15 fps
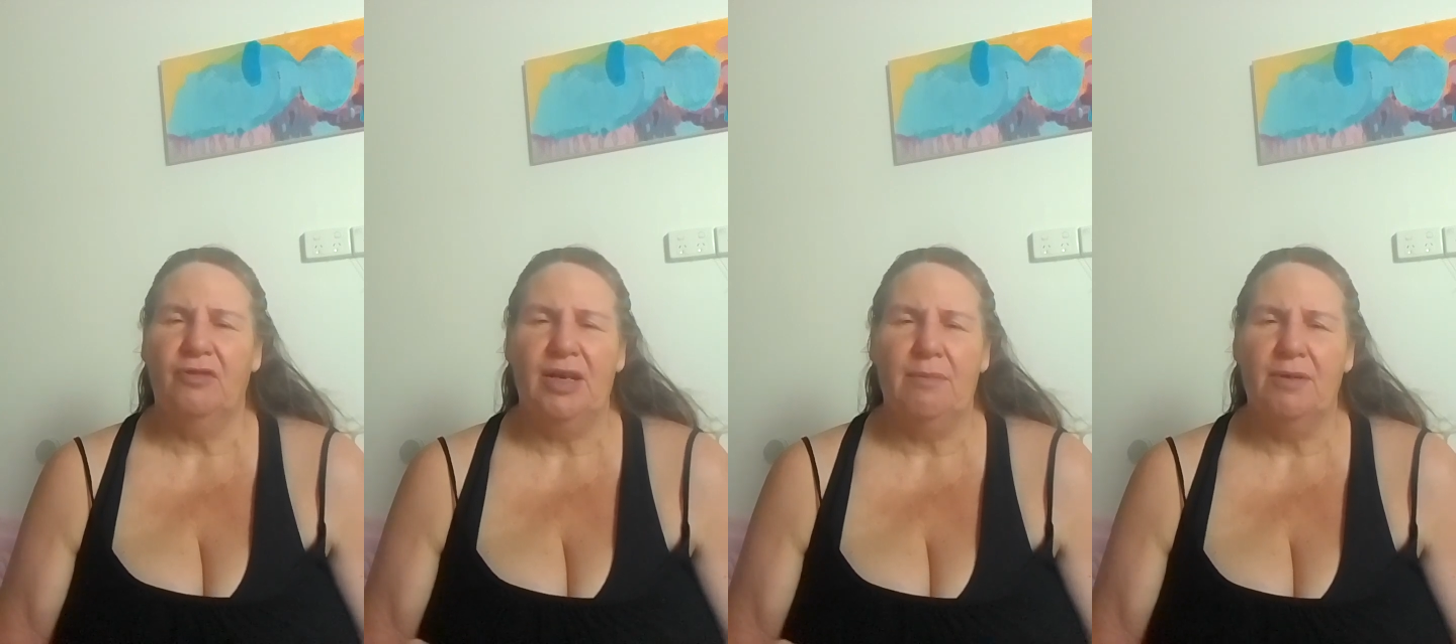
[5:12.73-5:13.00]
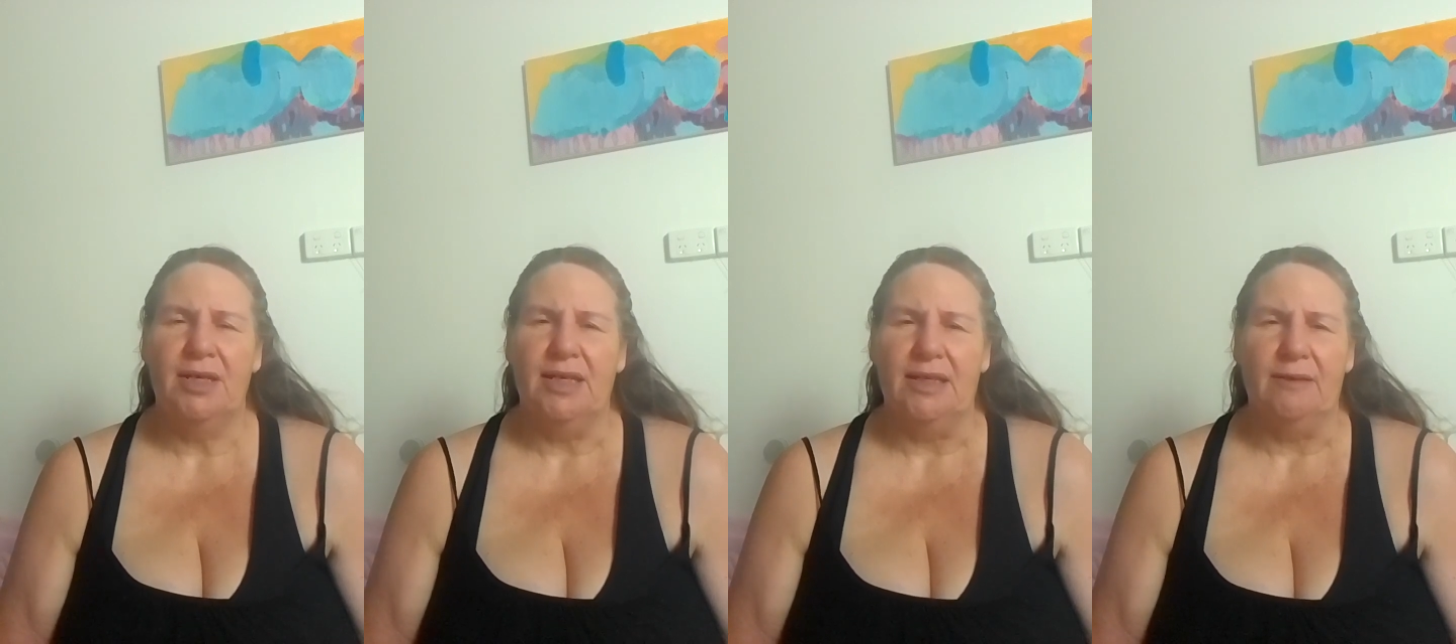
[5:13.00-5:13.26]

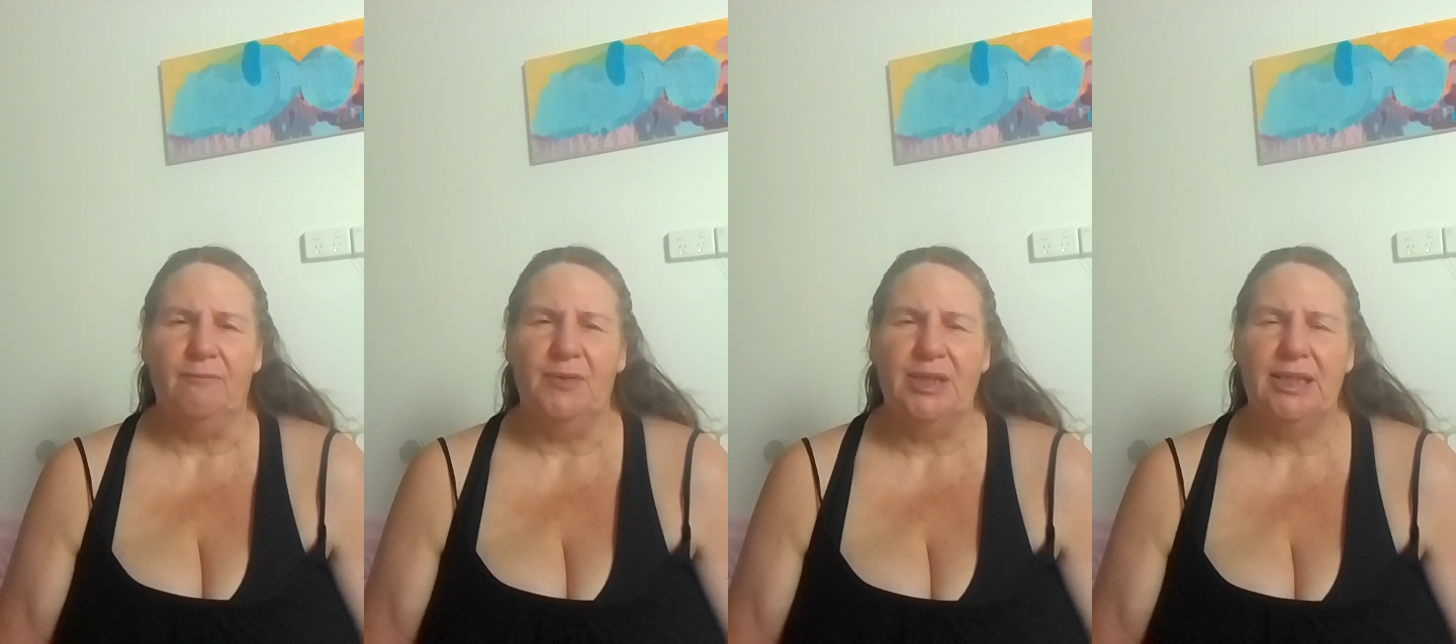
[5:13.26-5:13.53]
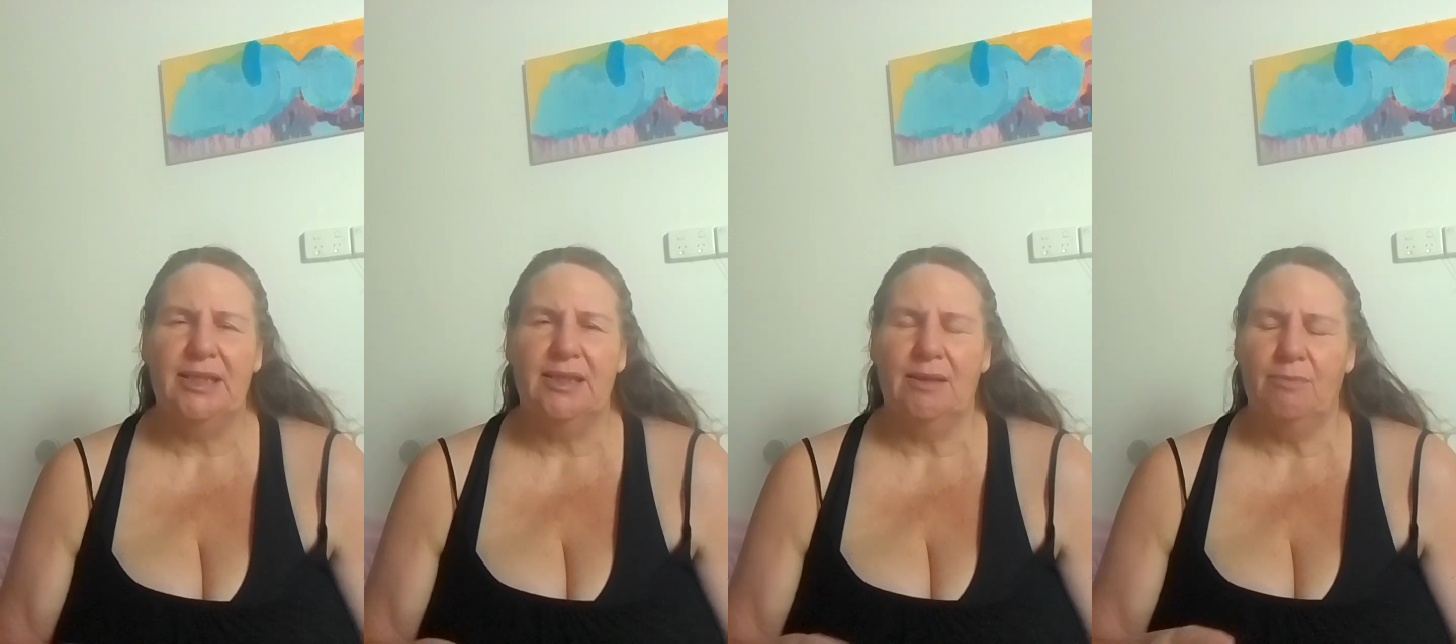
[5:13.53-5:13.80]
feminine.
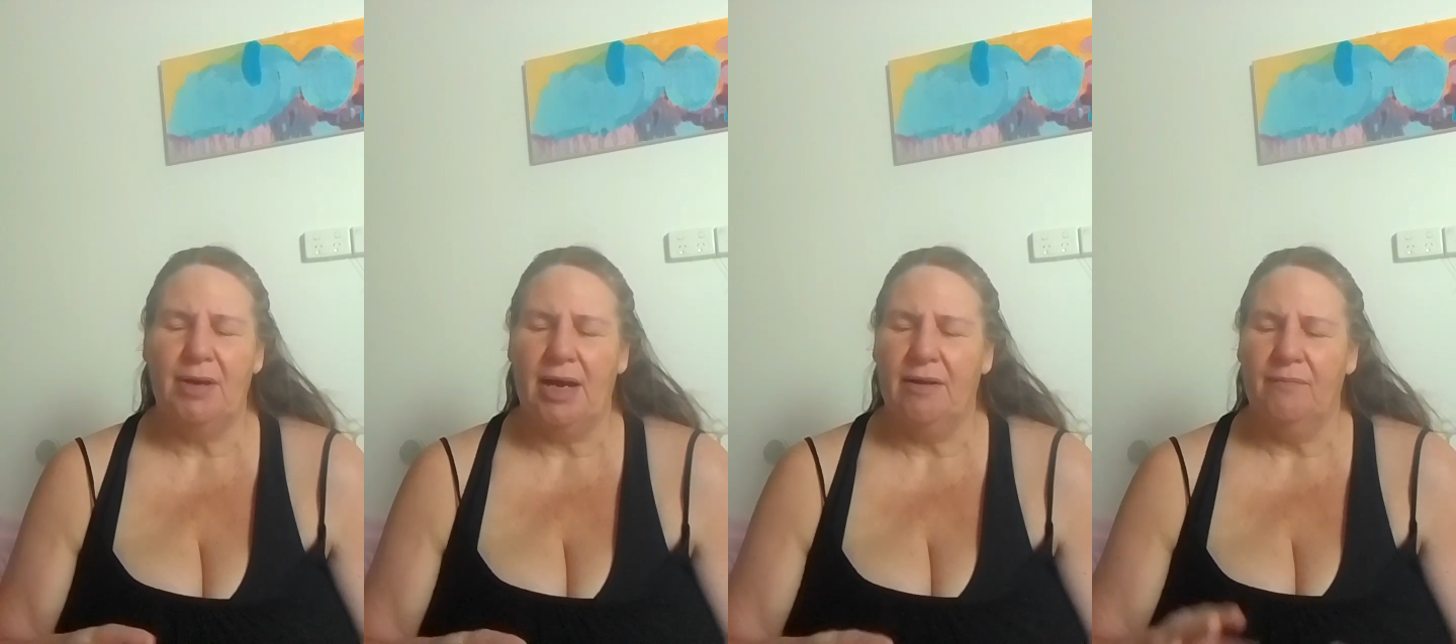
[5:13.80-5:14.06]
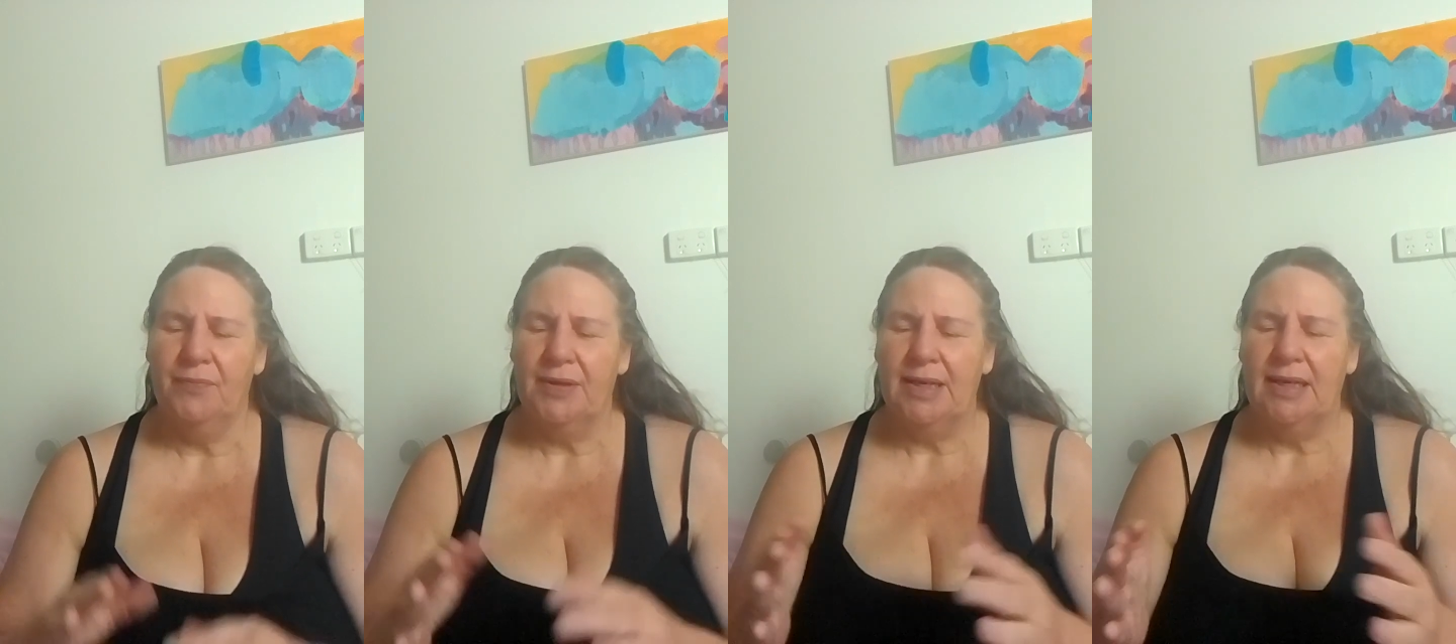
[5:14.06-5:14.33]
This is
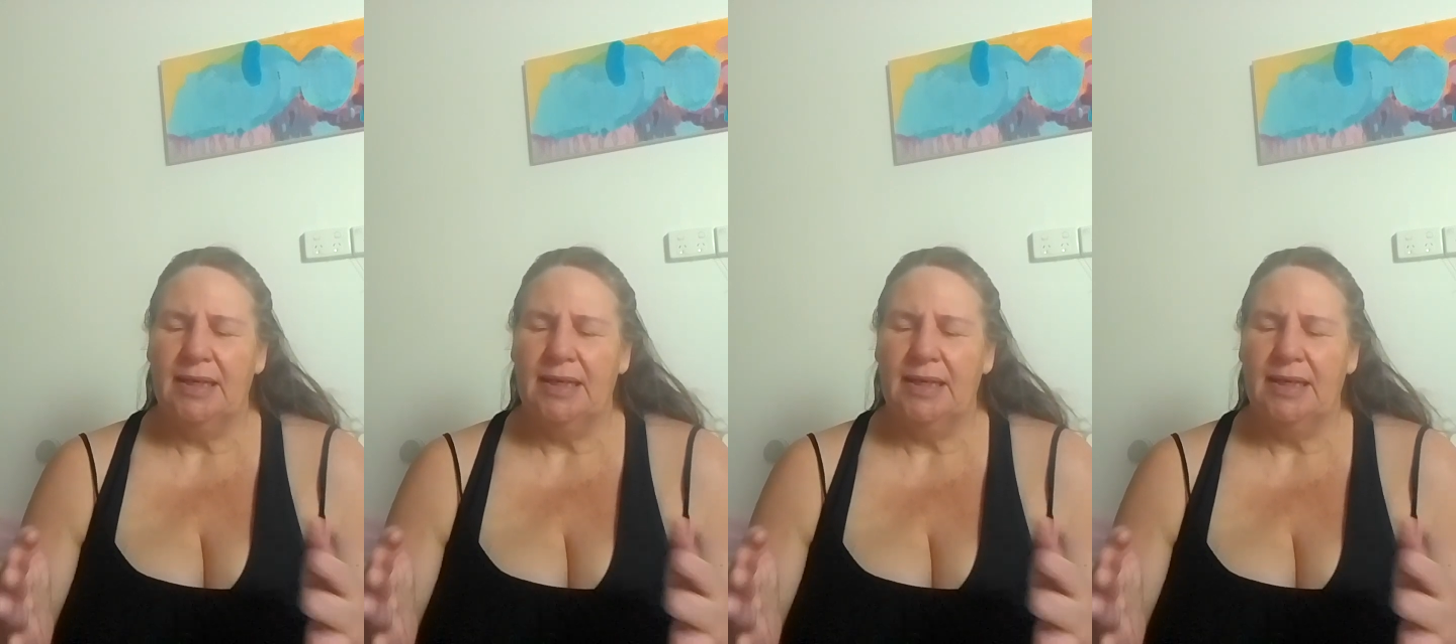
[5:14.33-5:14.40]
about